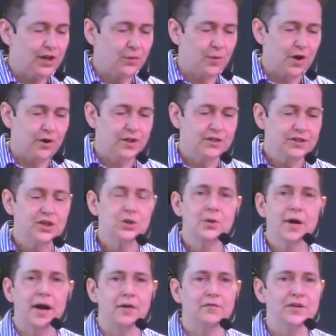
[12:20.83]
and we are continuing
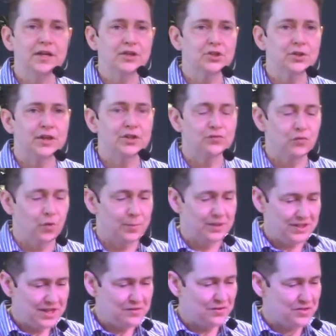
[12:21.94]
our VIA
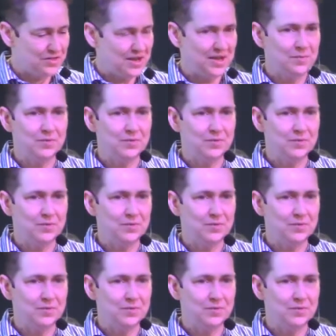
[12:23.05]
Transformativa theme.